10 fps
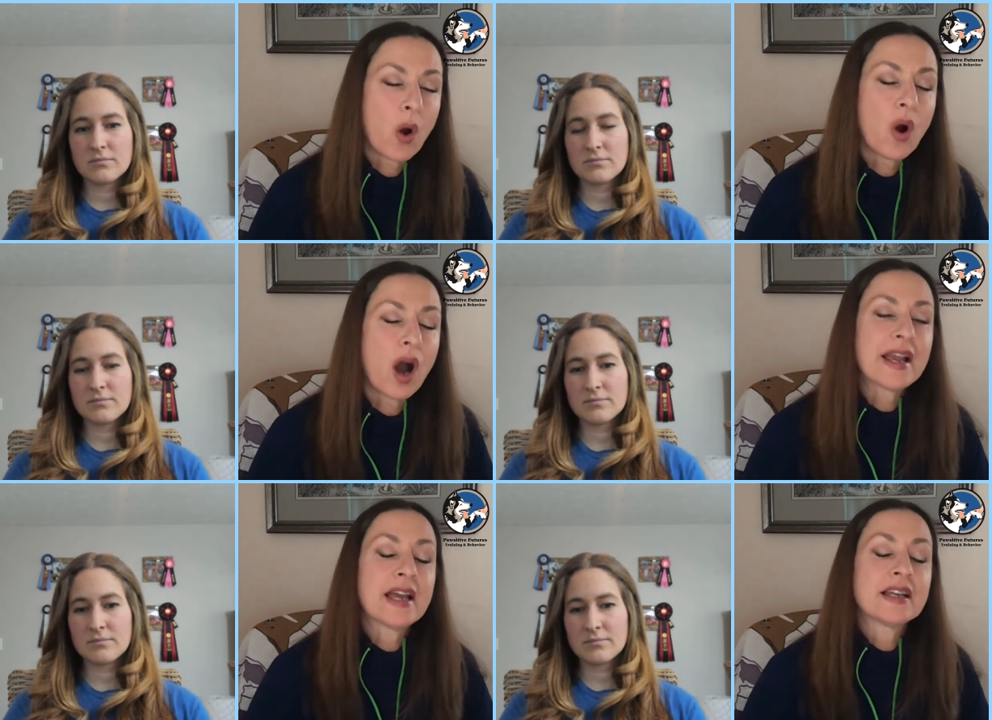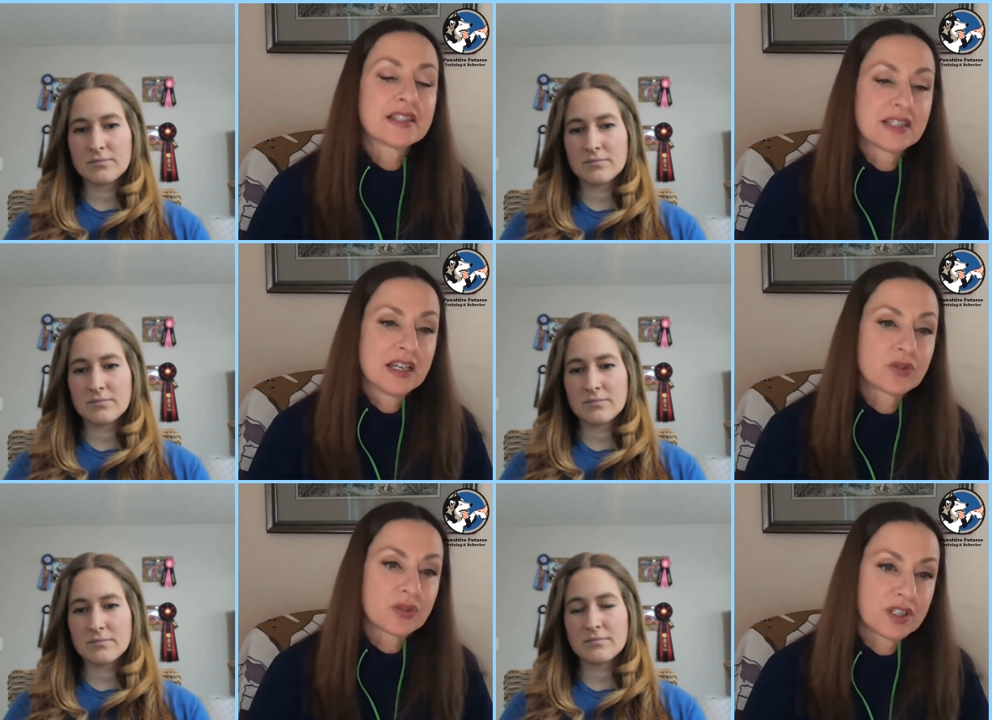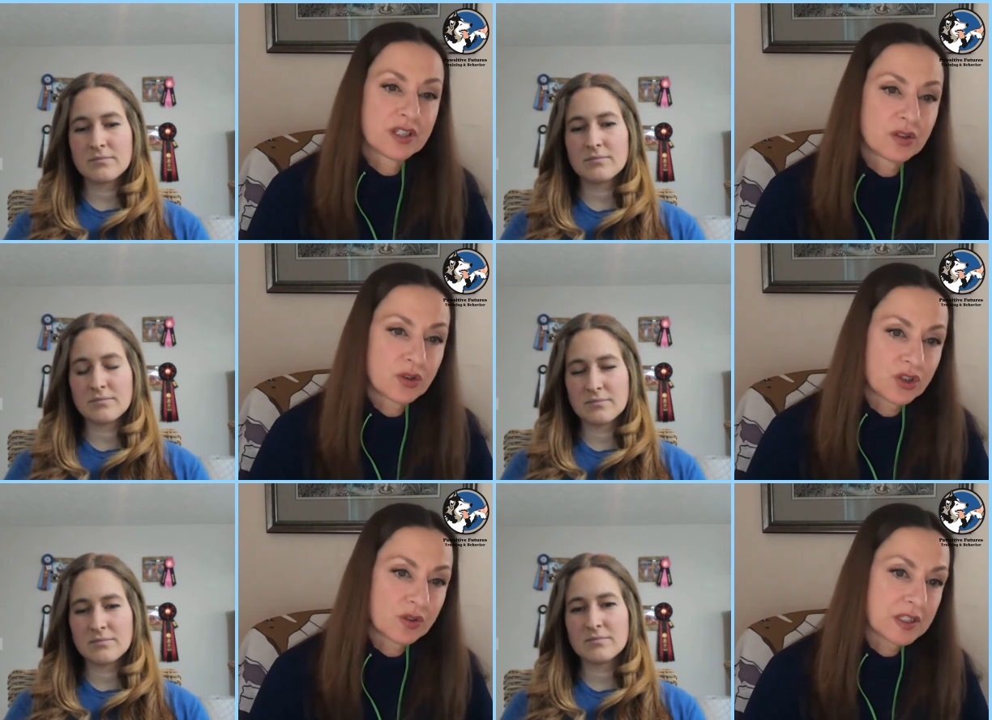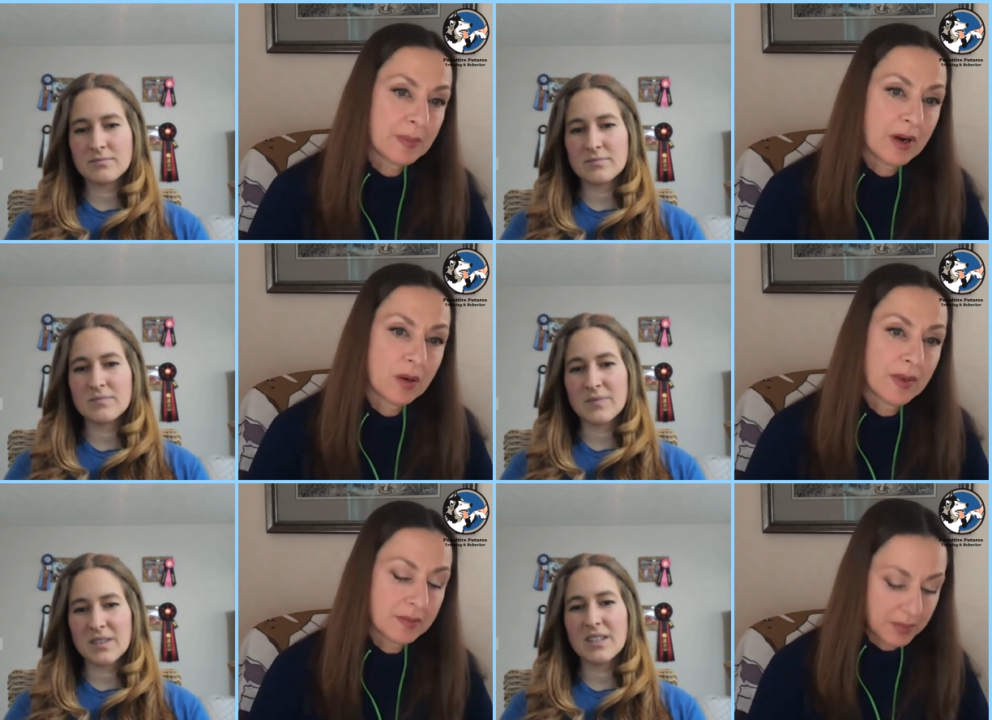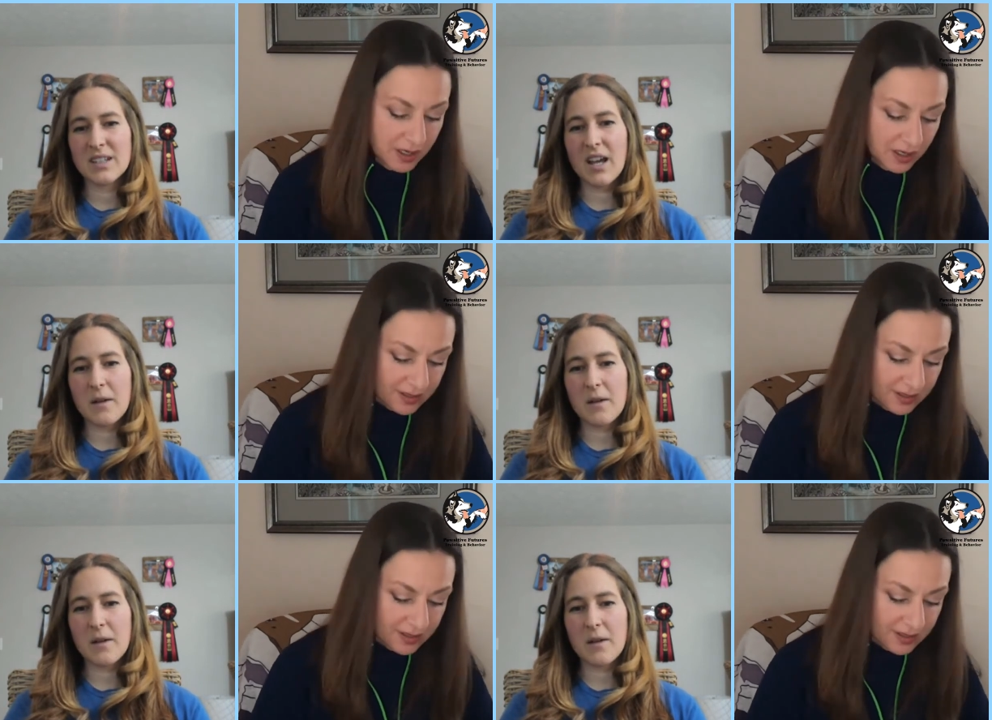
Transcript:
Speaker 1: again, it's an interesting social experiment because yeah.